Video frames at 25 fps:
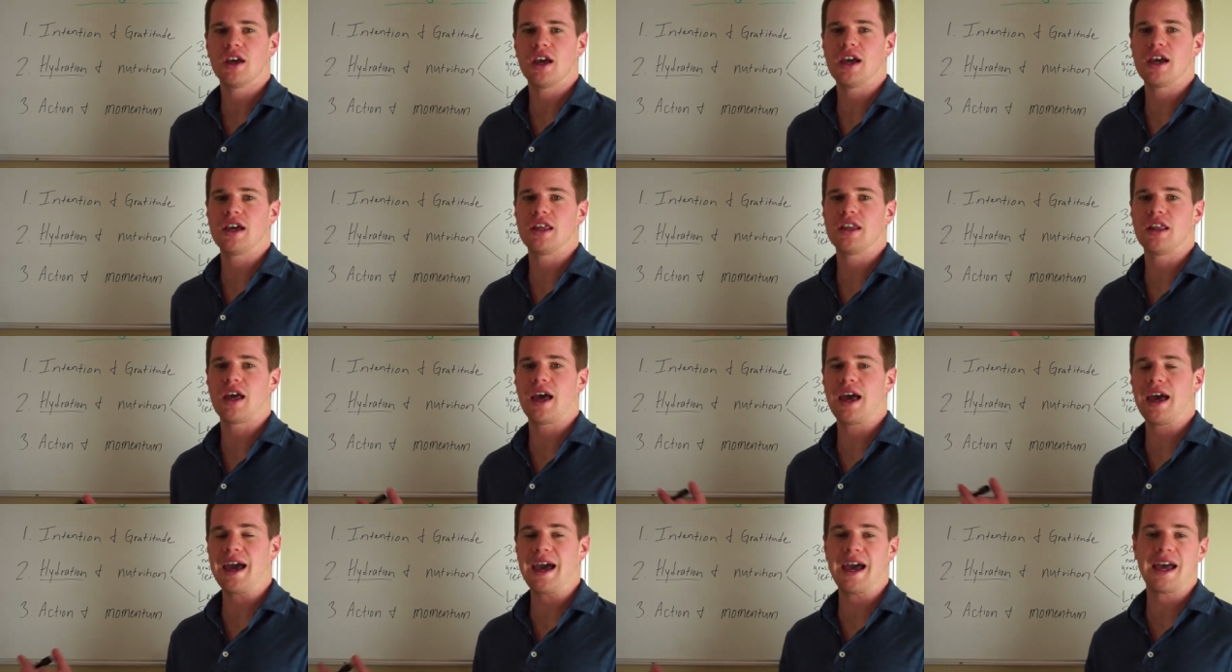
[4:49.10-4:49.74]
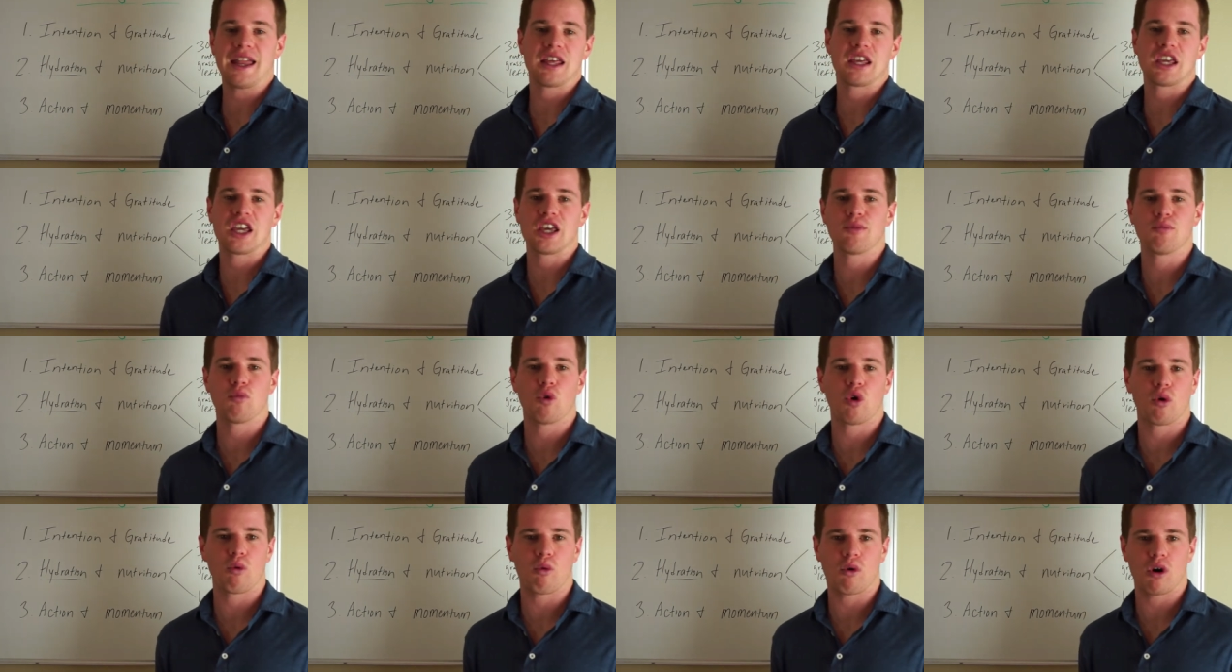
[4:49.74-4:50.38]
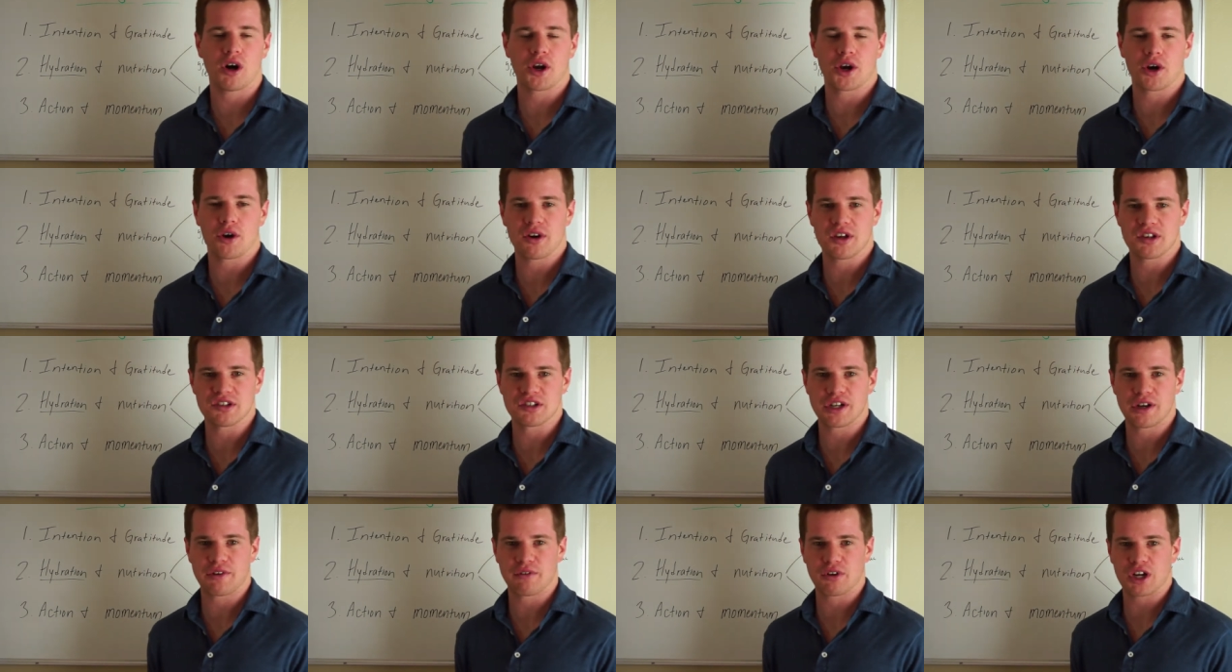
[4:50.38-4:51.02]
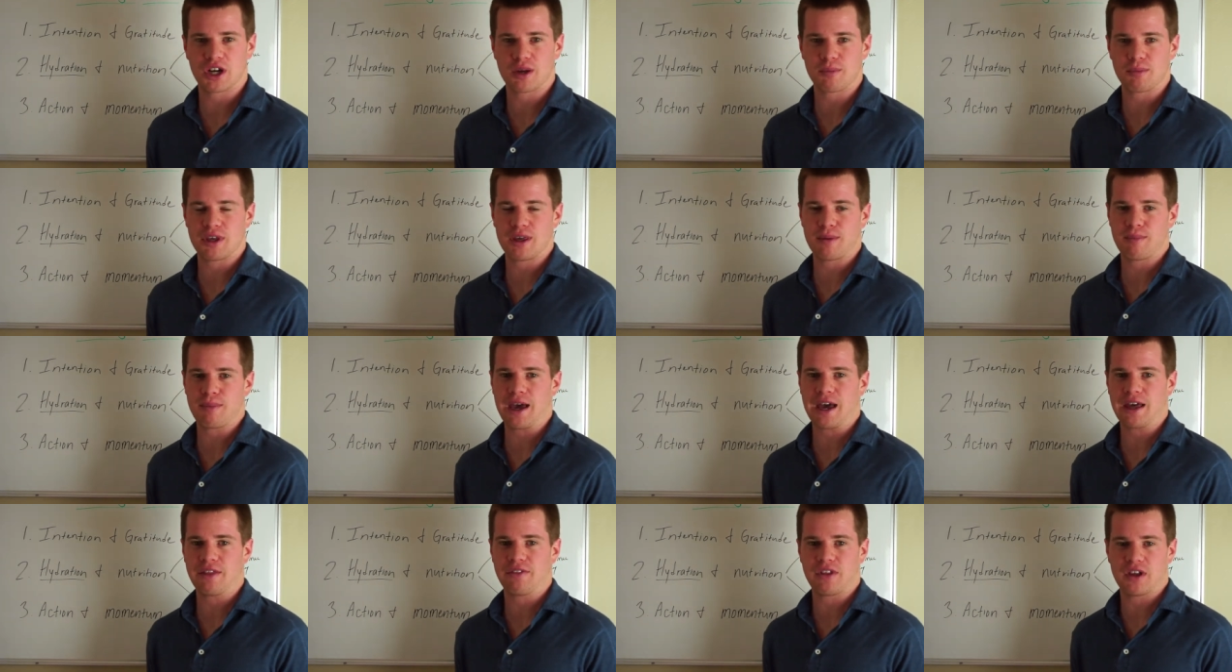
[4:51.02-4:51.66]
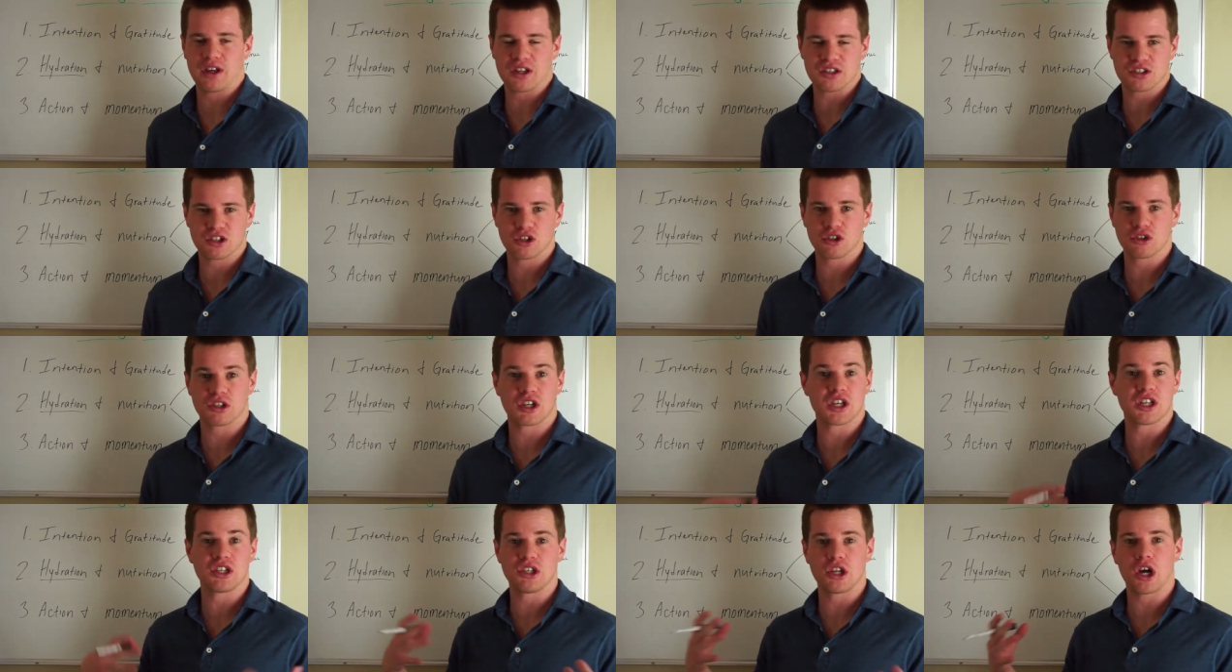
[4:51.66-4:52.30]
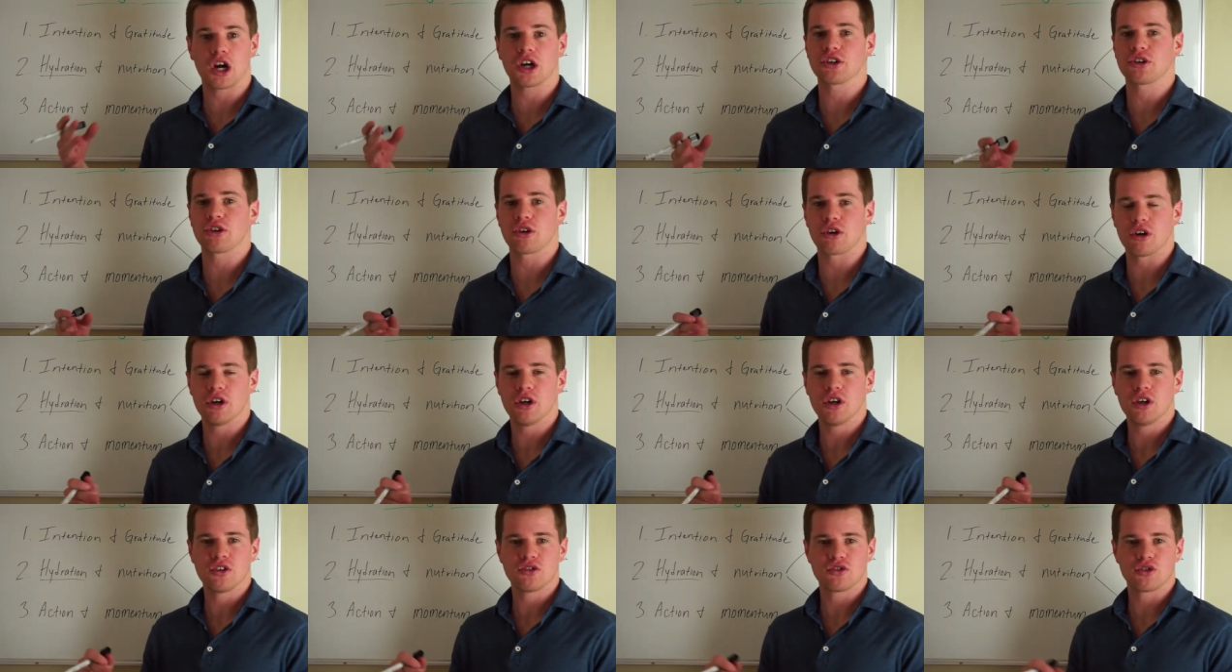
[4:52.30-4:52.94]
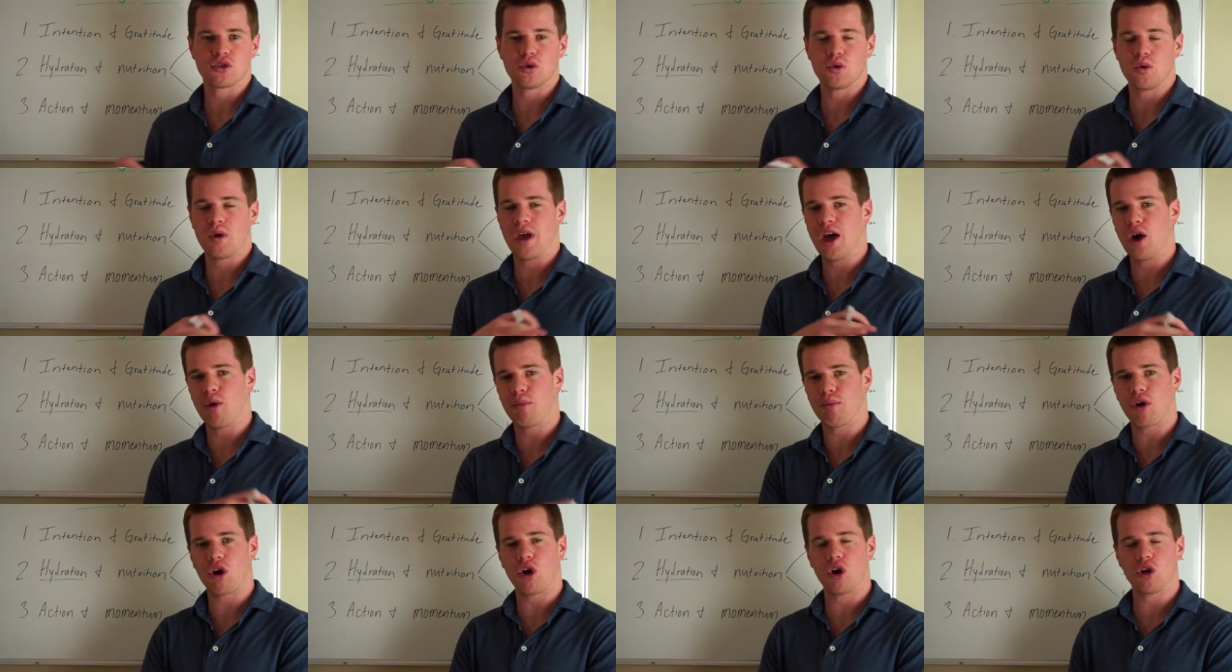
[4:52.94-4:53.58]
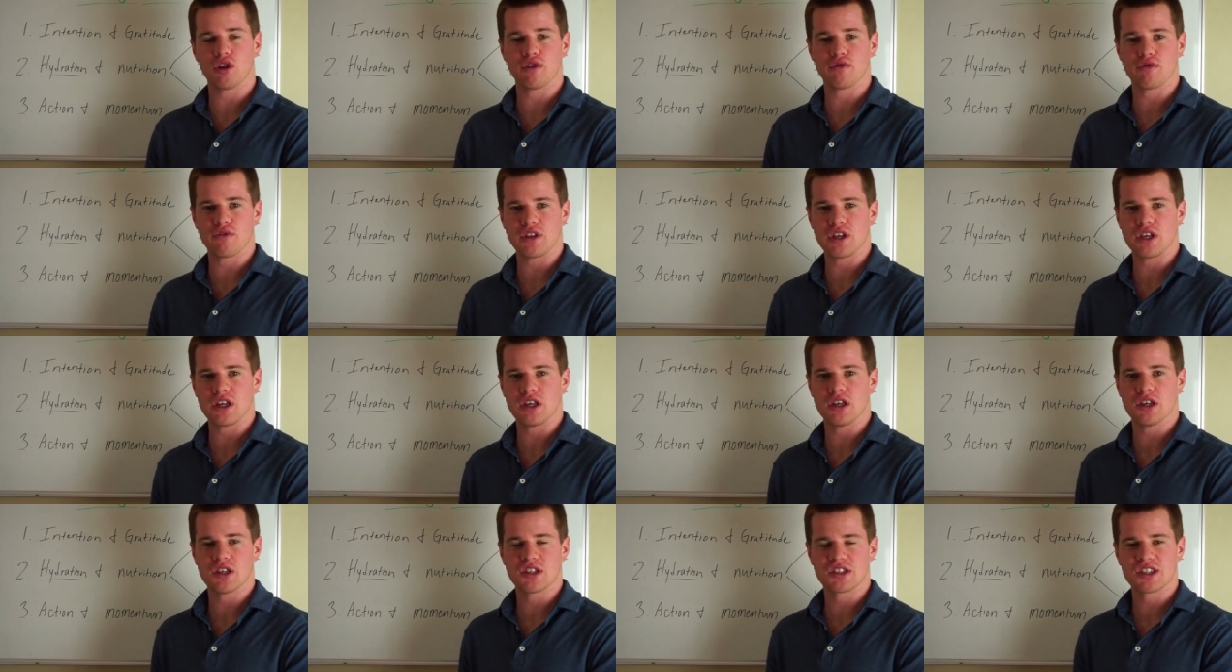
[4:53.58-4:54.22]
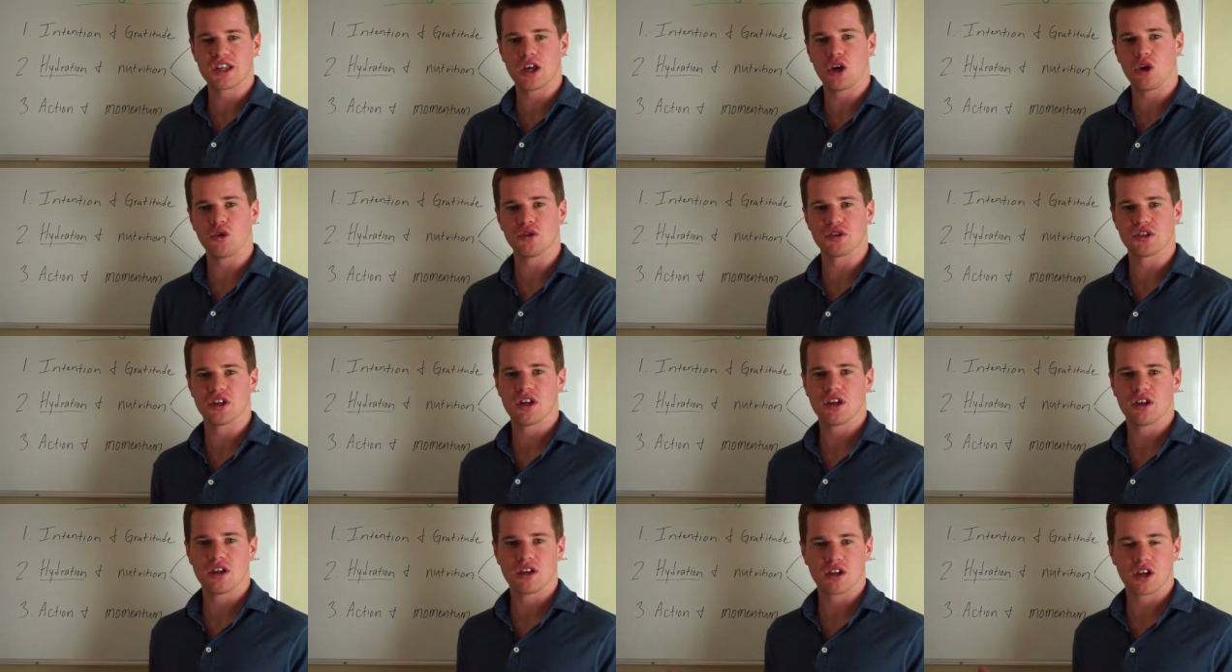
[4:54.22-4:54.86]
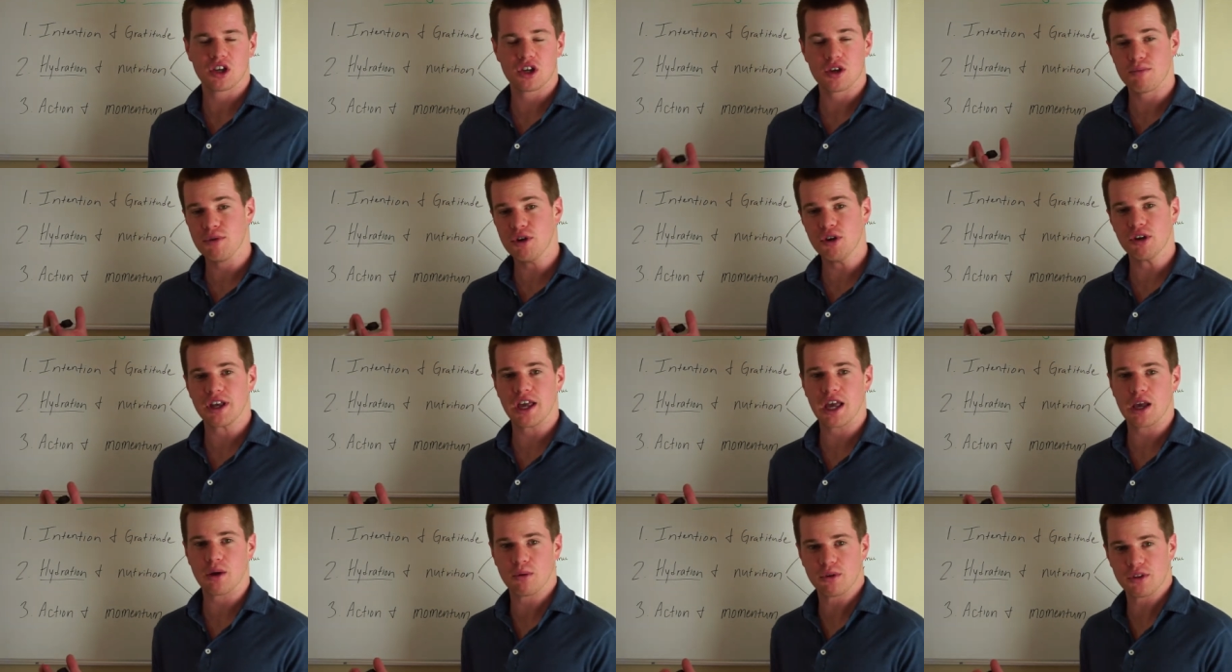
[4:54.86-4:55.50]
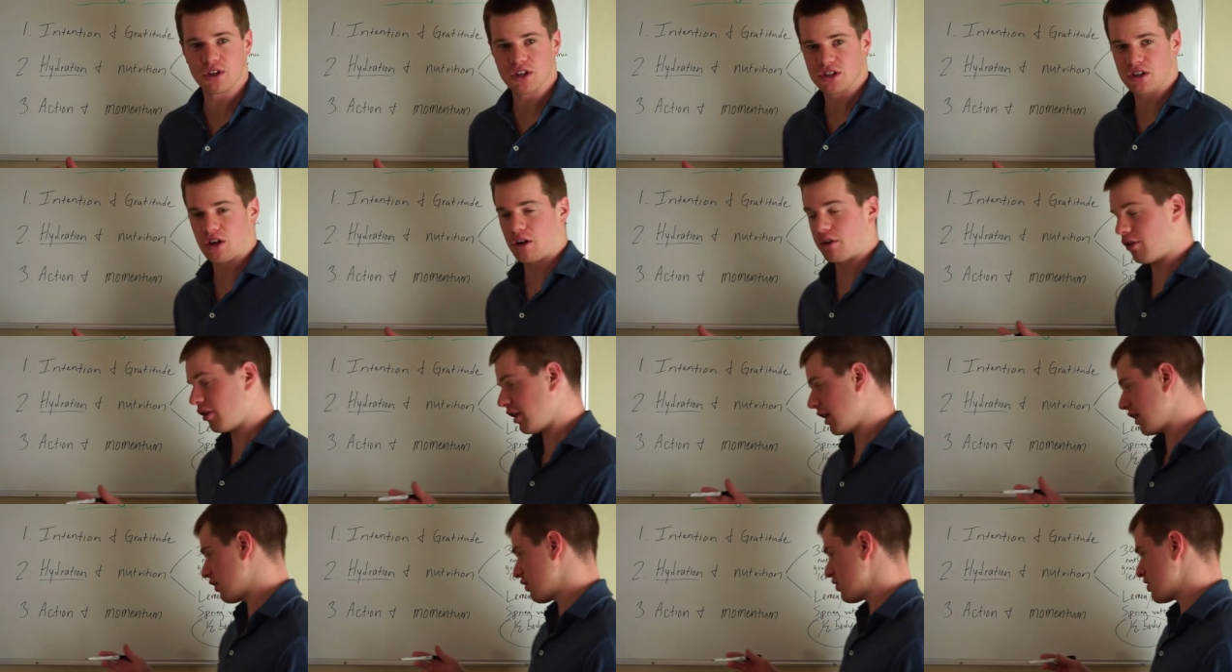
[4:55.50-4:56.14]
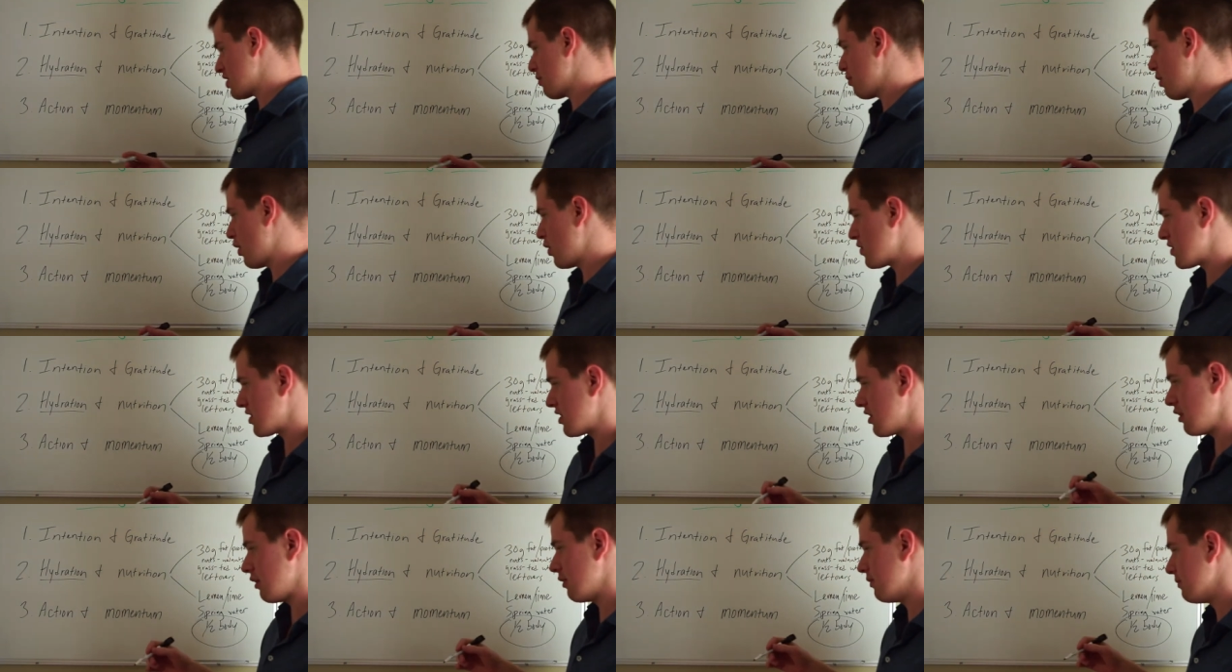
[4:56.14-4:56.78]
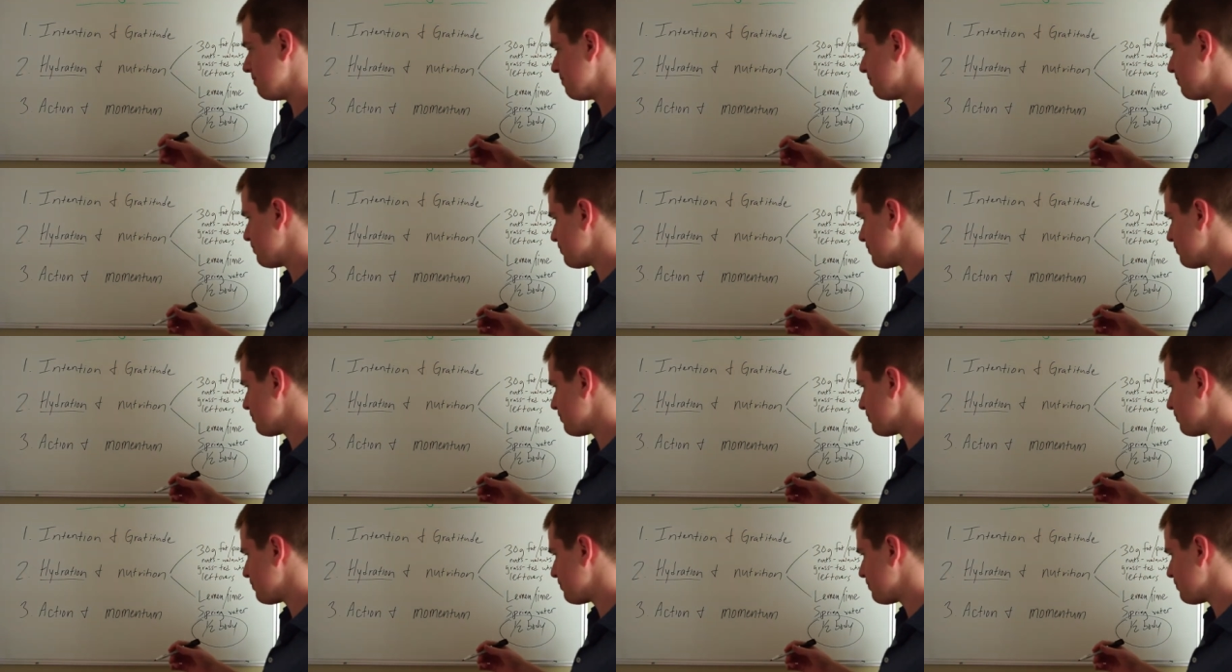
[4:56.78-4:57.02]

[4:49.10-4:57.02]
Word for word: and adding in more water is never gonna be a bad thing. It's a good conductor to help all of the cells communicate with each other like they're supposed to.